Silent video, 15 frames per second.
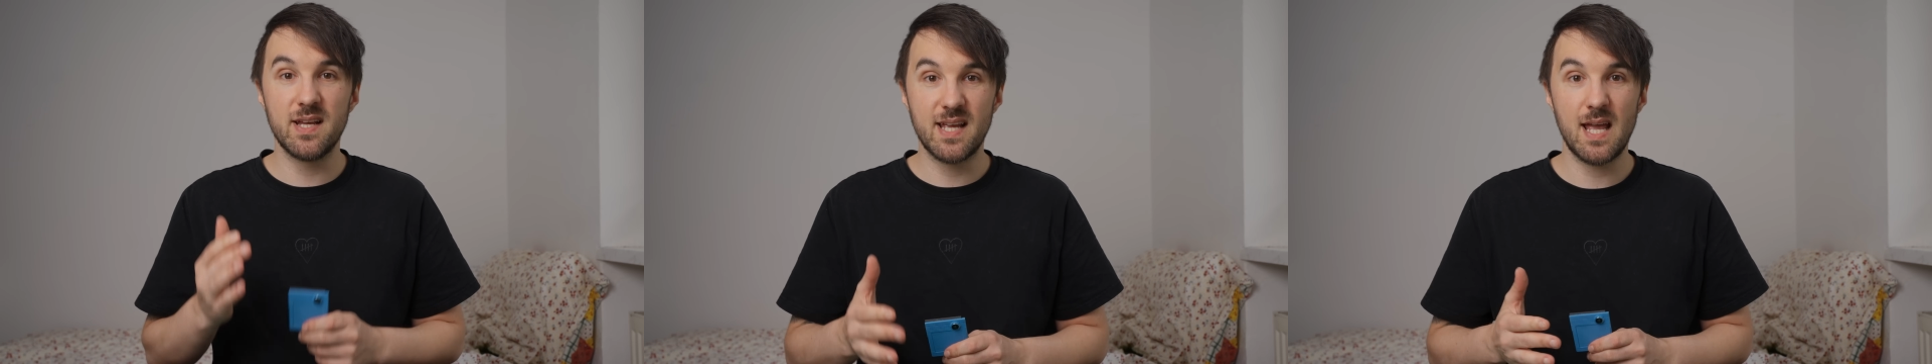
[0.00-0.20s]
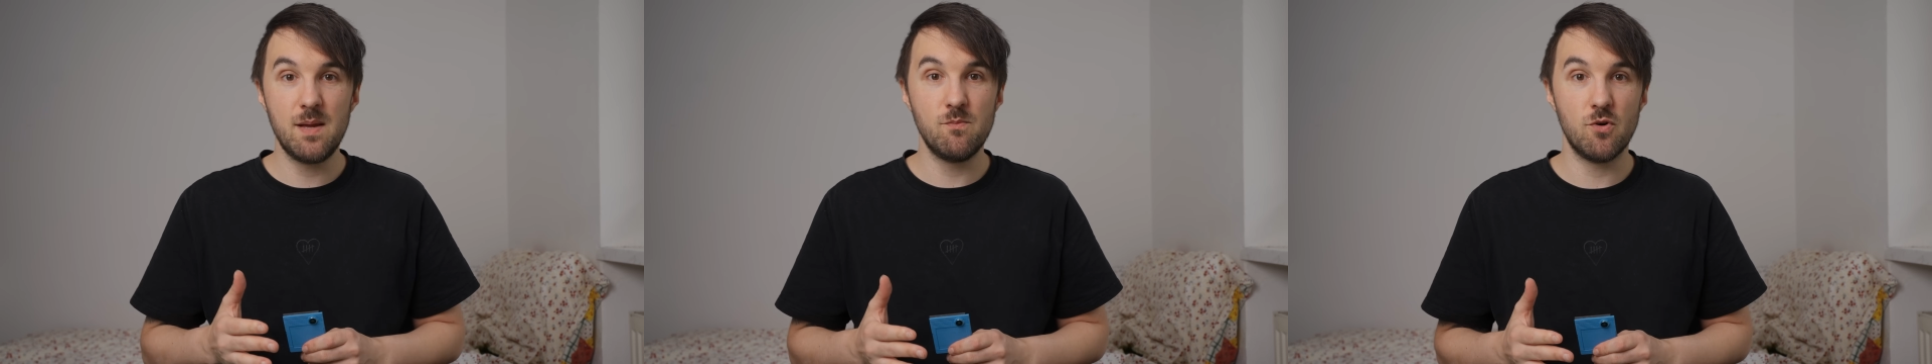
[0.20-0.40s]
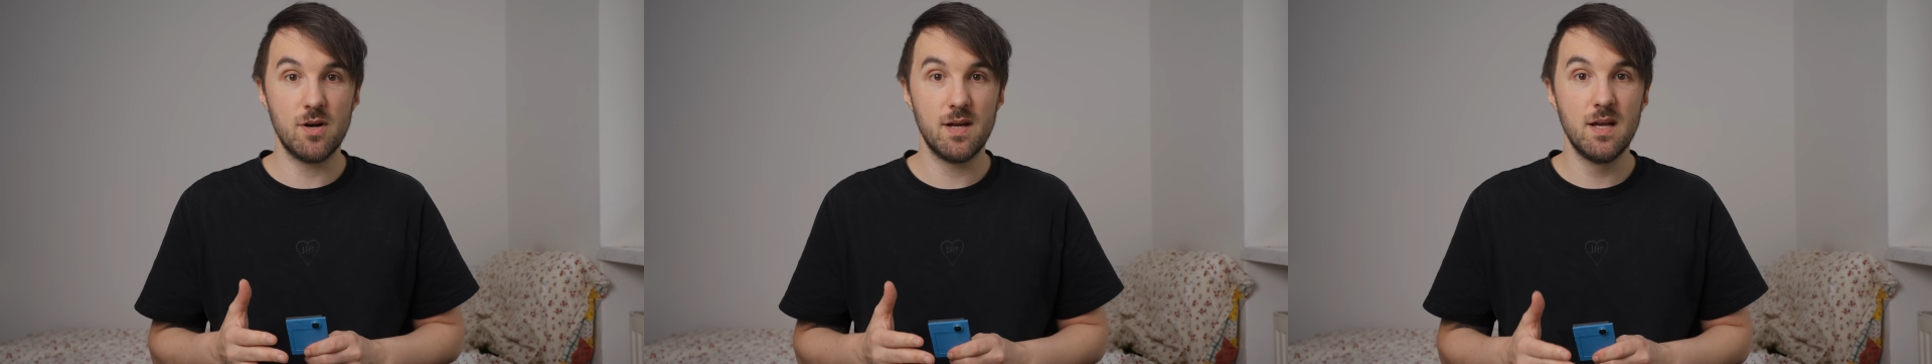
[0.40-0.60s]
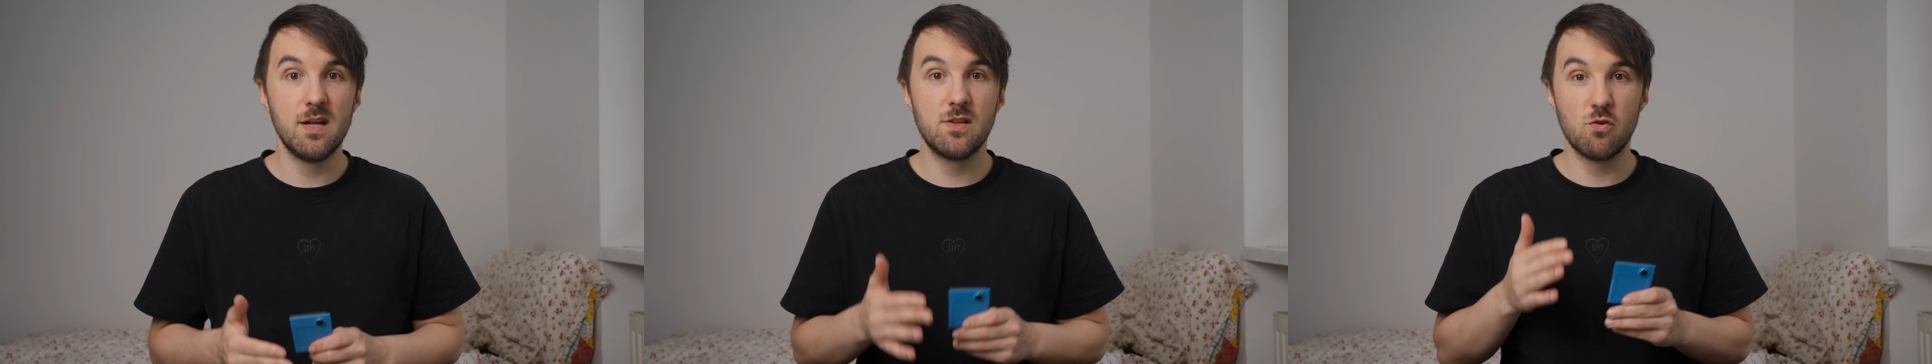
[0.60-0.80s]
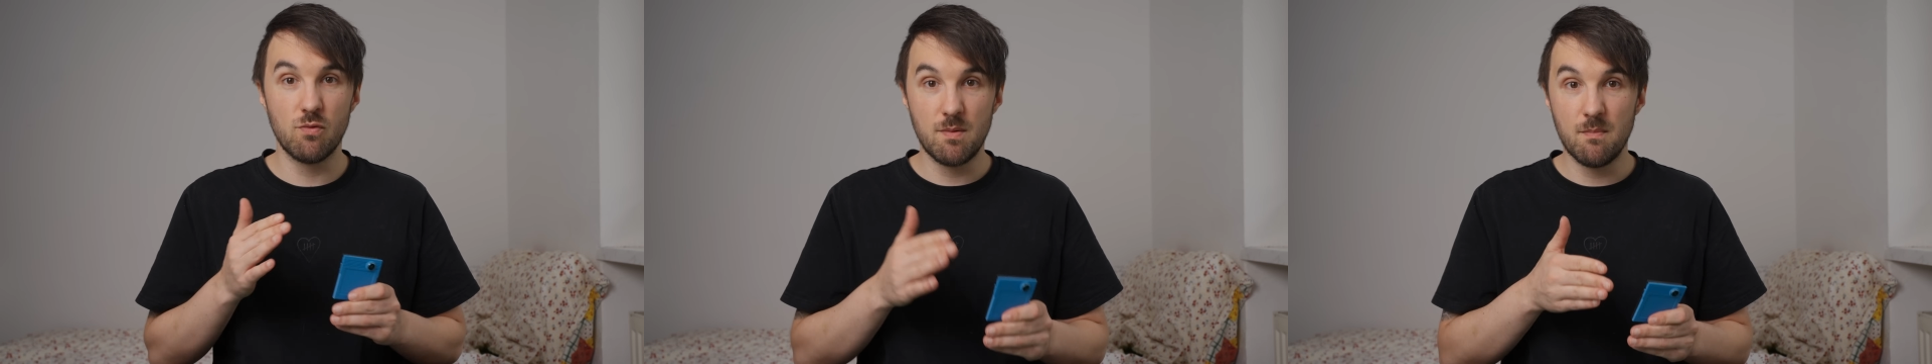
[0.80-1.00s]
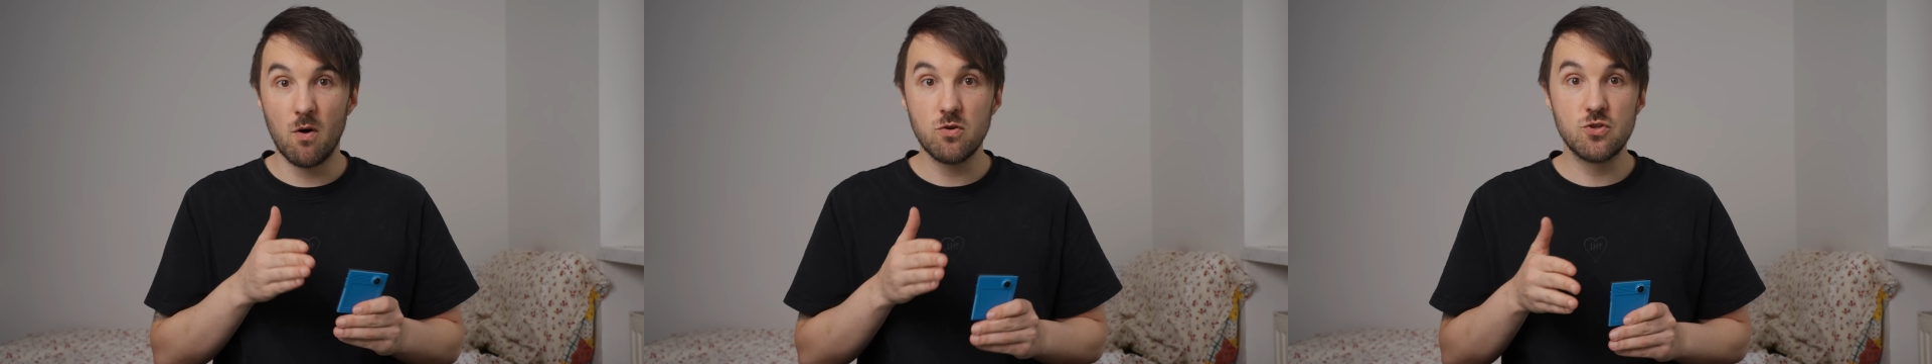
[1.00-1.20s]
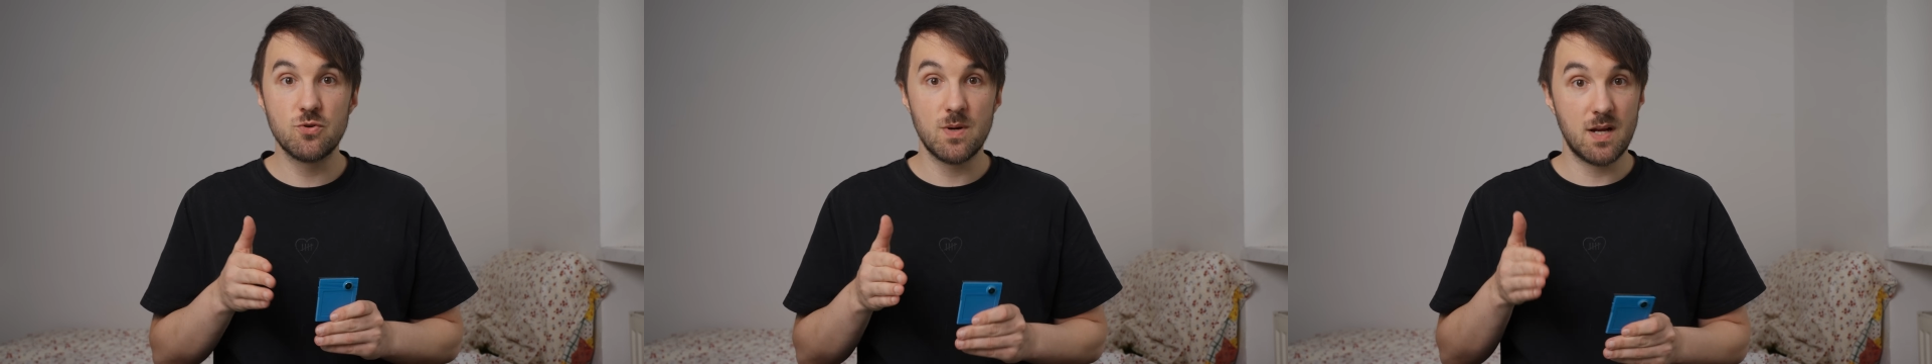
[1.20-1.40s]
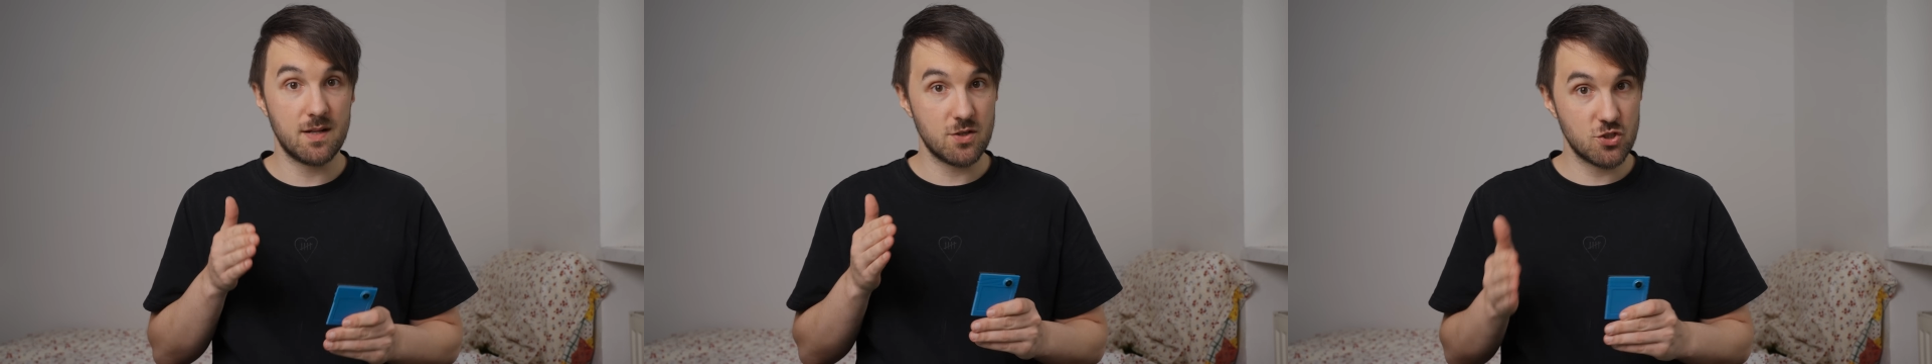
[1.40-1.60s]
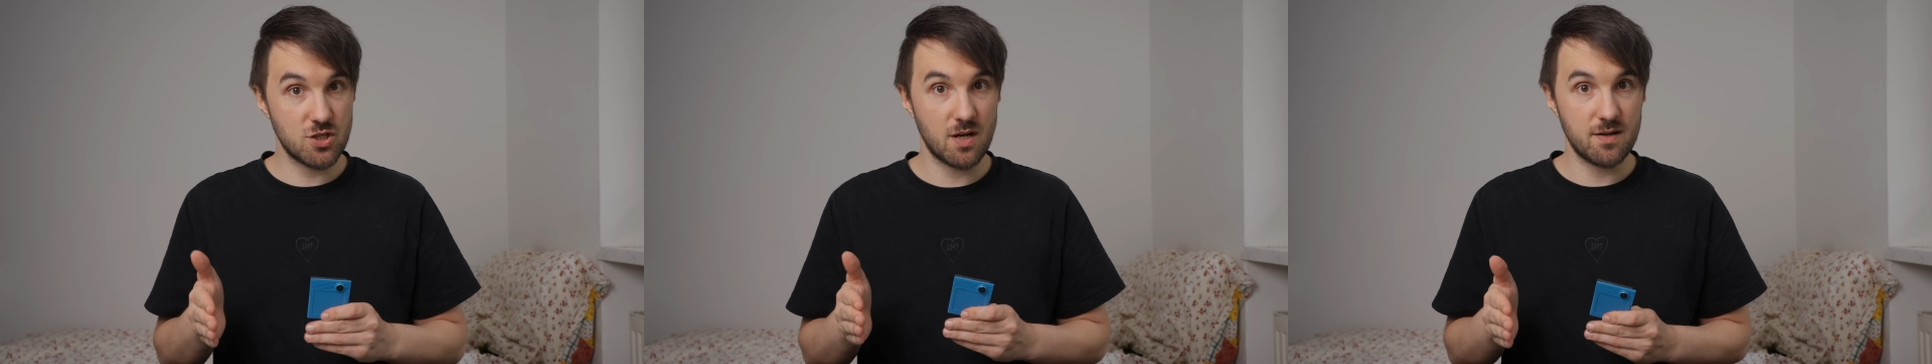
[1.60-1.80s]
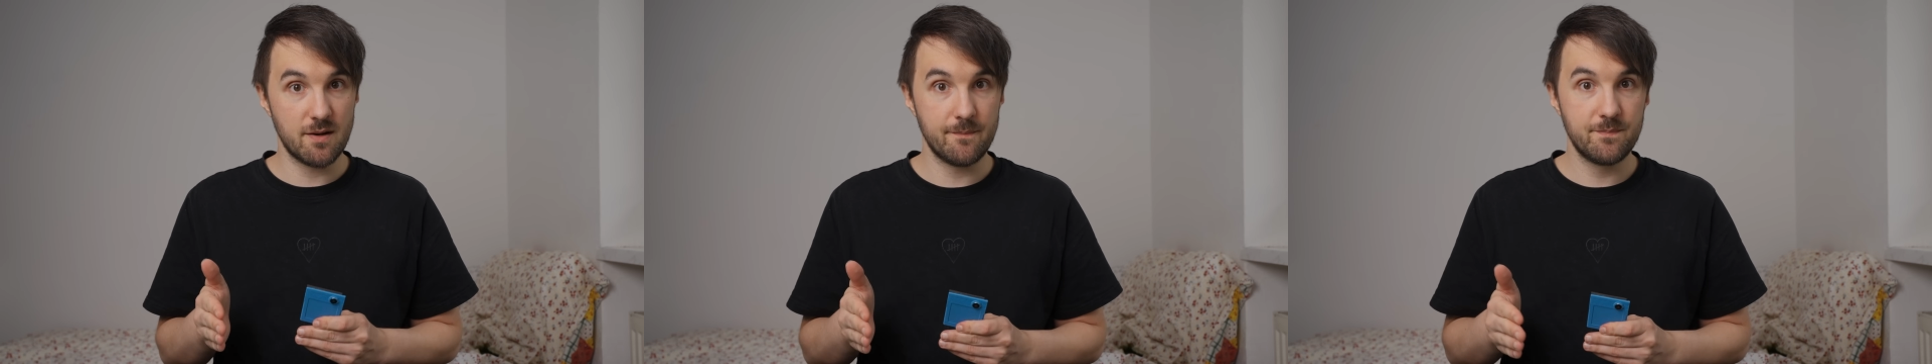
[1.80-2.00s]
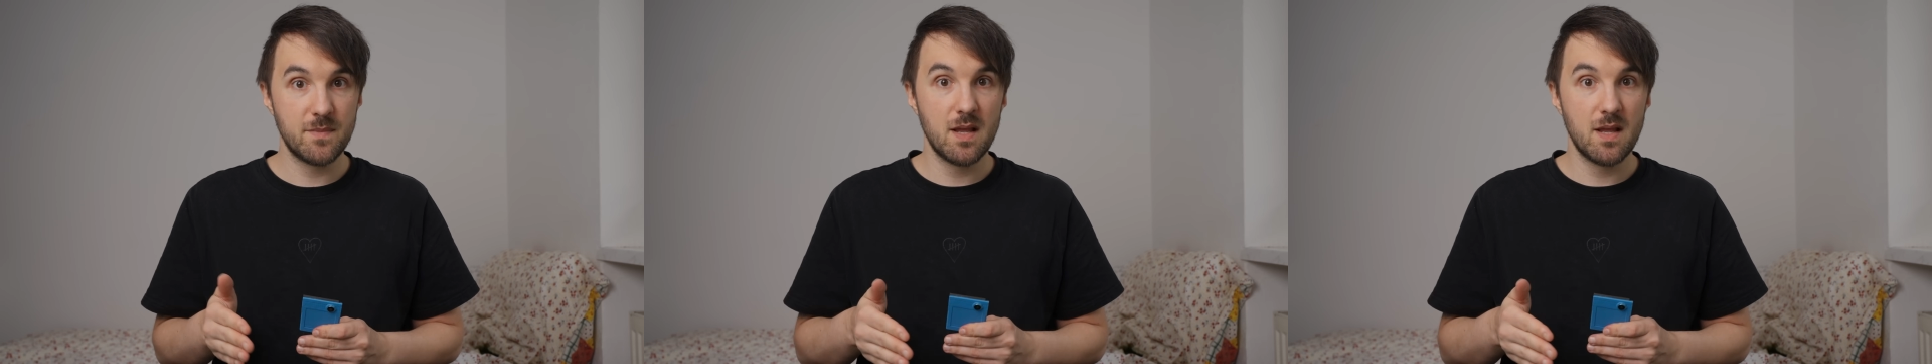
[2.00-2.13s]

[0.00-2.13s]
Game Boy to remote trigger the shutter.